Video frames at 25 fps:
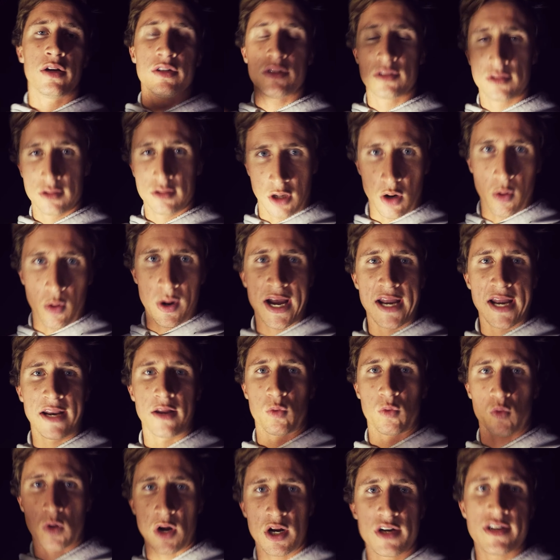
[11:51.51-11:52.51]
go ahead
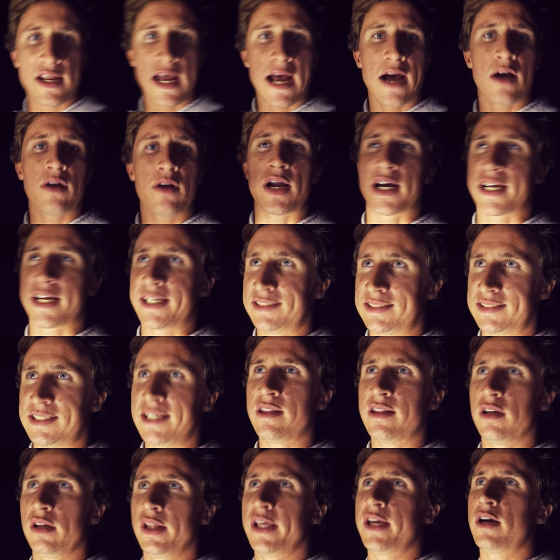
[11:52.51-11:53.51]
and run down. I could see
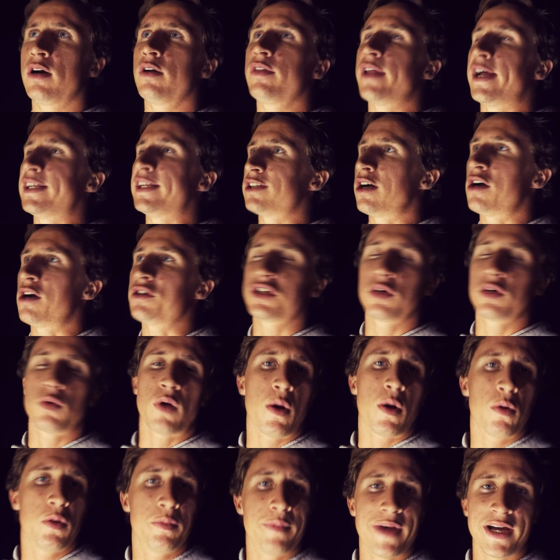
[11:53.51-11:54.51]
the leader. That's also why
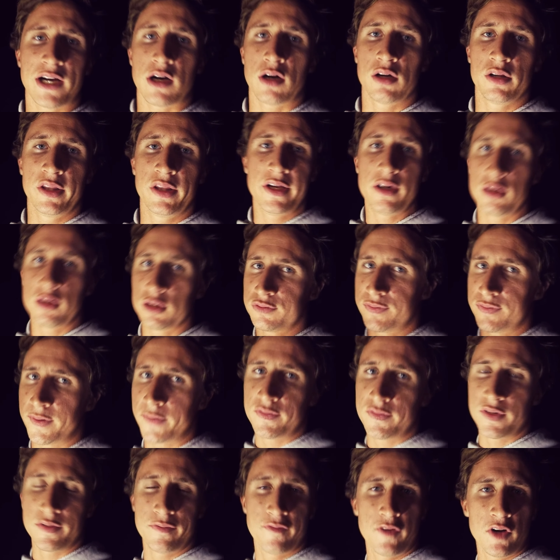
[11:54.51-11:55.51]
we make our leaders
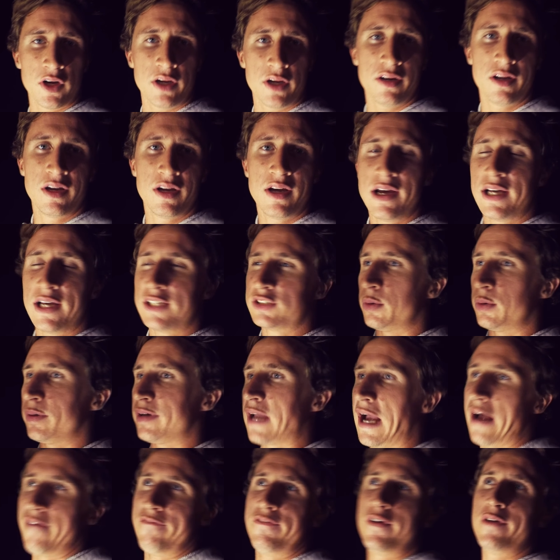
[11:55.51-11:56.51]
50 foot. So we
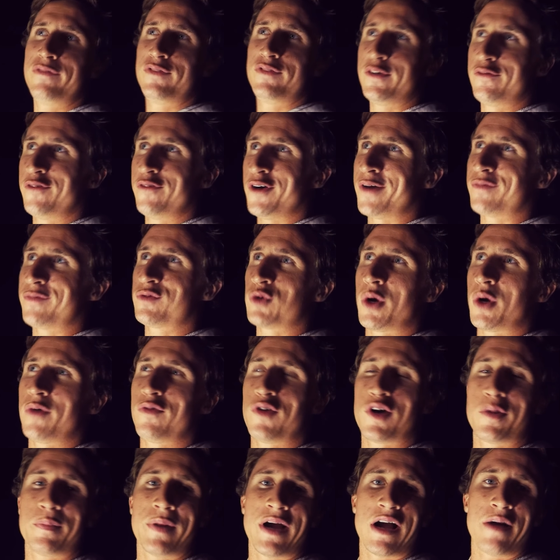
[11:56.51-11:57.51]
got 50 foot of
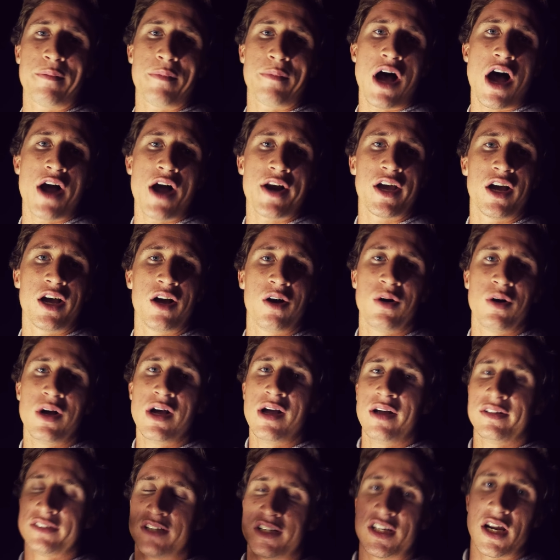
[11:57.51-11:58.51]
1,200 pound mono
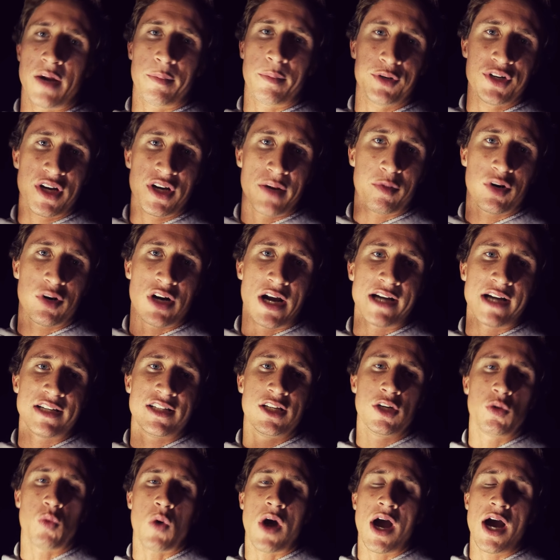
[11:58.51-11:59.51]
to double number
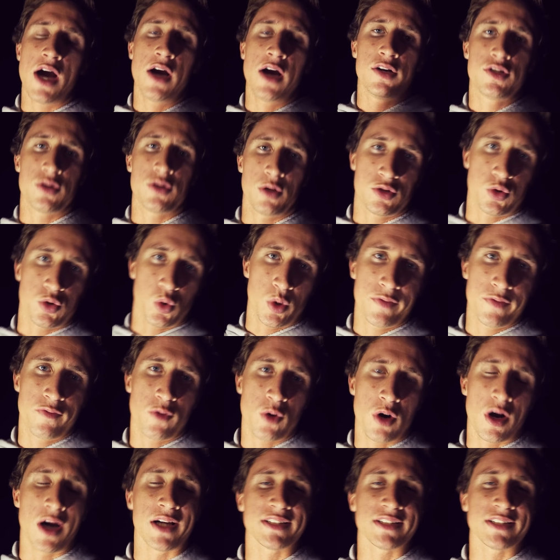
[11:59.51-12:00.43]
19 wire to a 24-aught